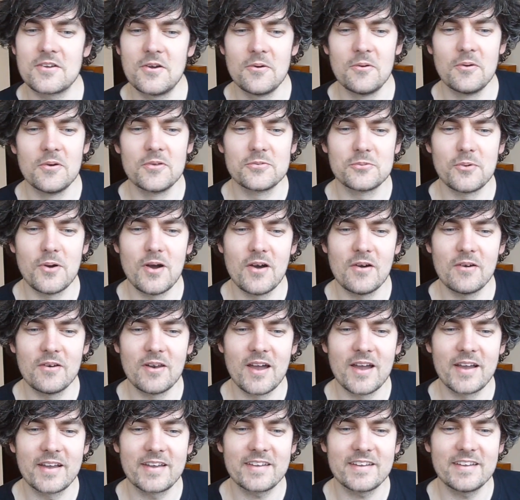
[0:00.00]
cool as well,
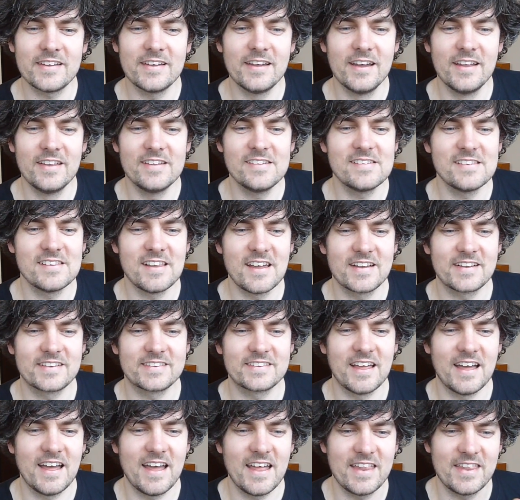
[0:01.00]

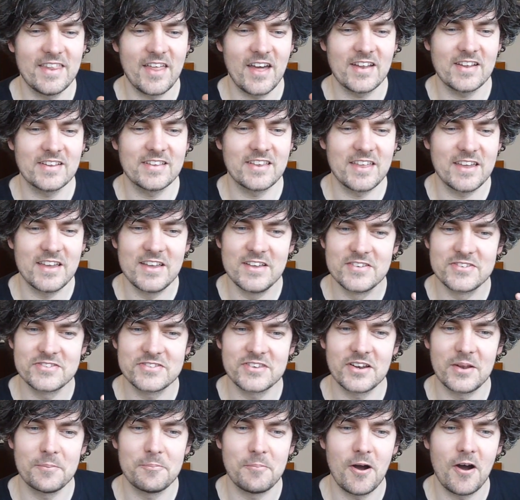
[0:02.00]
like that he is
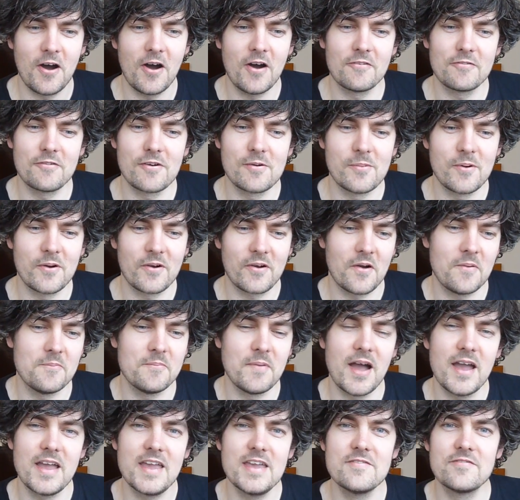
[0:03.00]
still a part of Robot
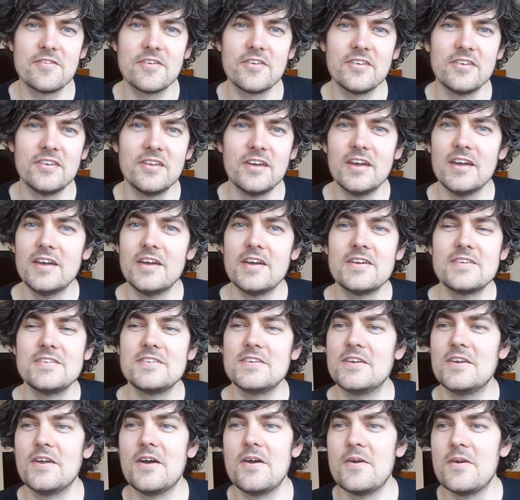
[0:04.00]
Combat, even,
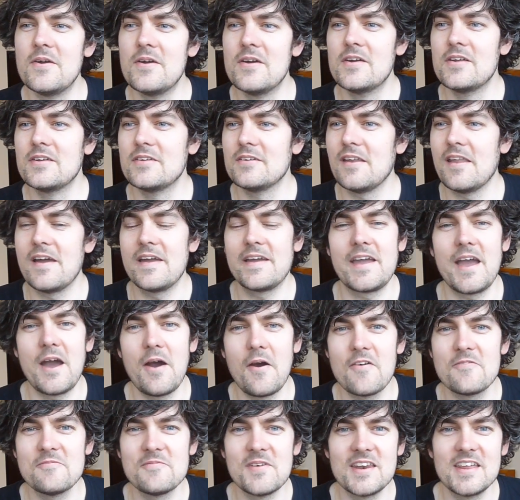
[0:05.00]
you know, like
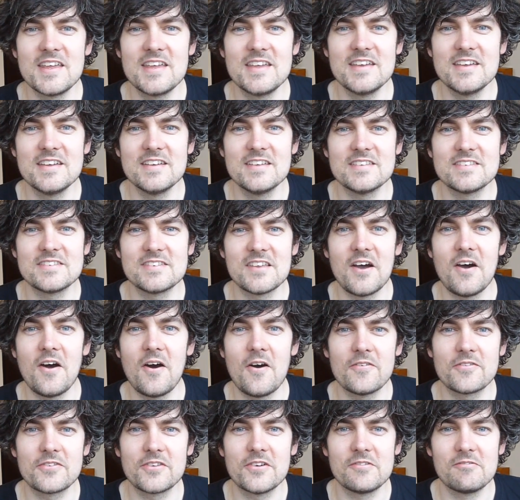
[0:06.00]
however many years
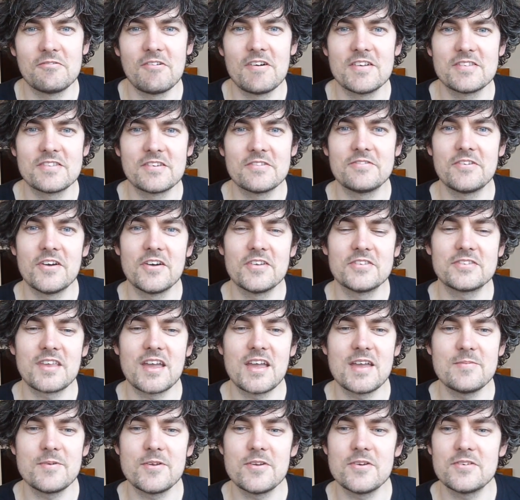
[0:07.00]
after Razor first
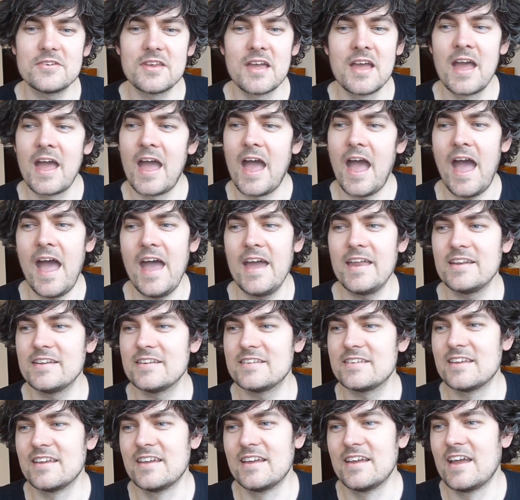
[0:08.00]
debuted
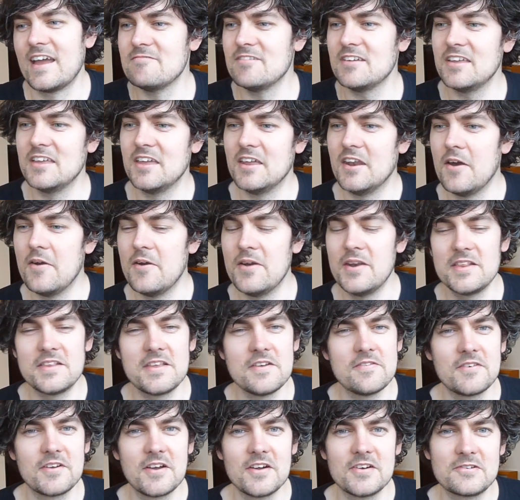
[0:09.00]
and, you know, in a
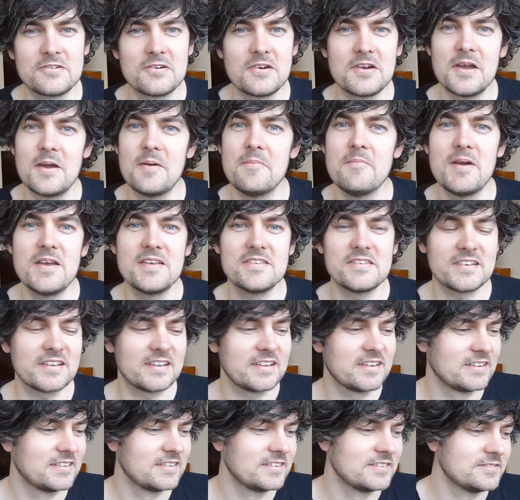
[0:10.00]
different country.
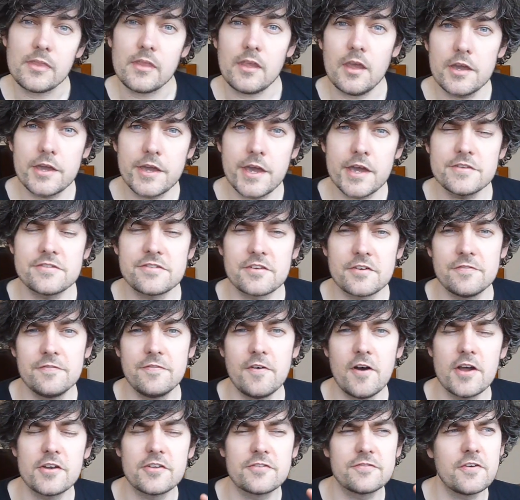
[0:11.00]
Amazing. Okay, so the
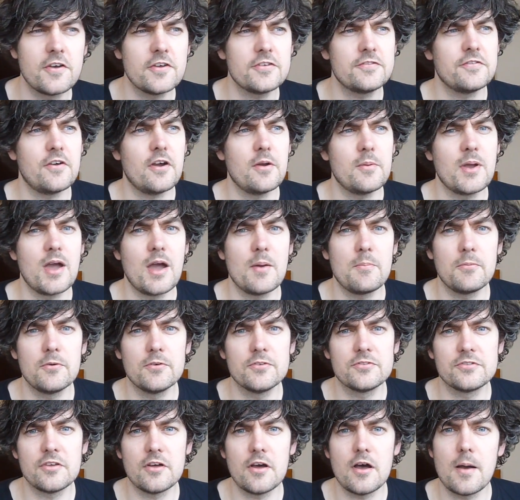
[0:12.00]
fights. First fight we had
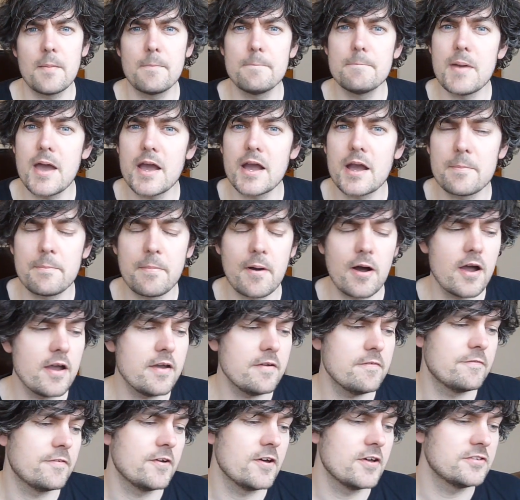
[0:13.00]
was
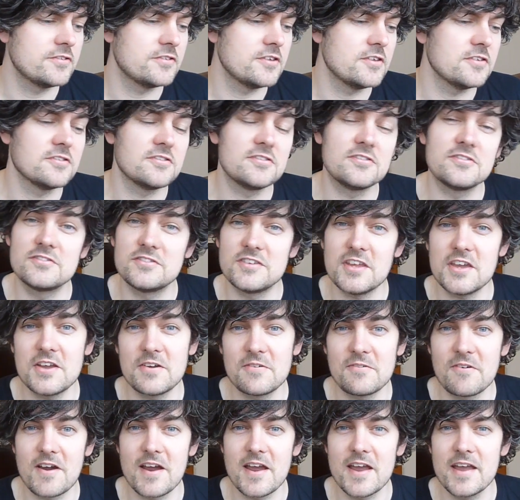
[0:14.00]
Megabyte versus
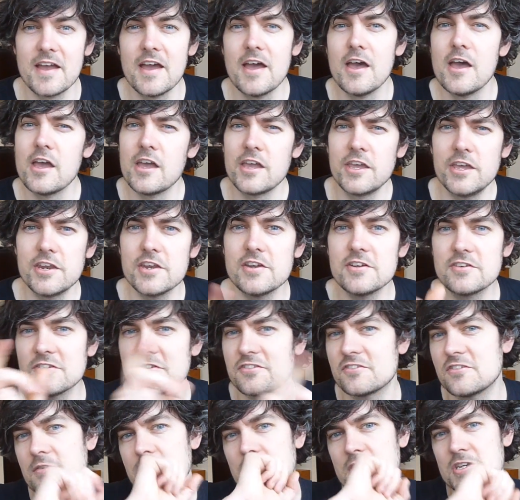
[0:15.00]
Stingray. You didn't
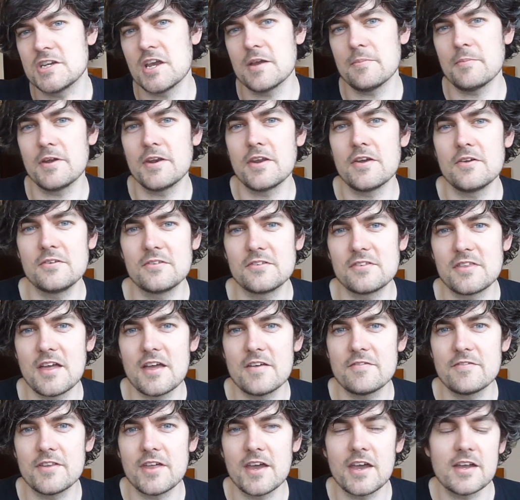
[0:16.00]
just see me check my notes
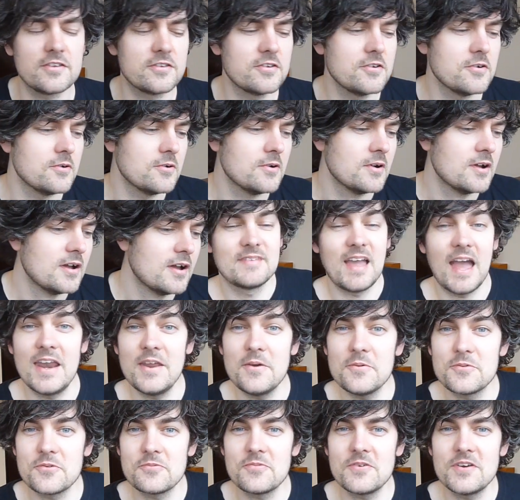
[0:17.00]
there for that at all.
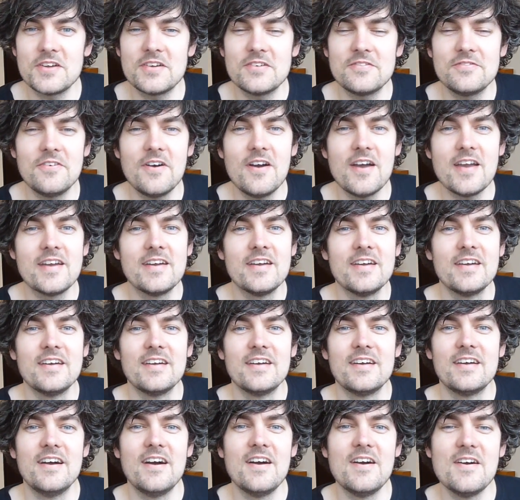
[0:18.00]
And it was a really good fight.
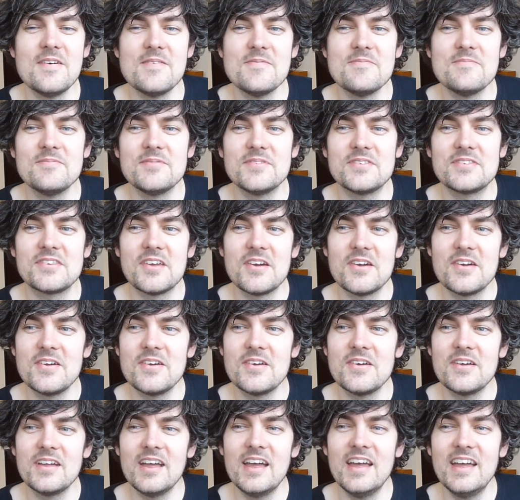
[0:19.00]

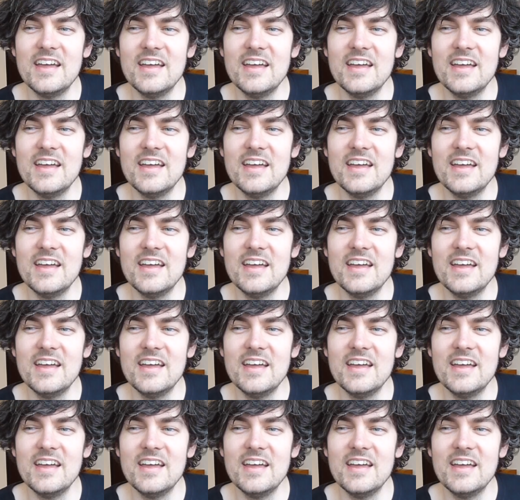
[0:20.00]
So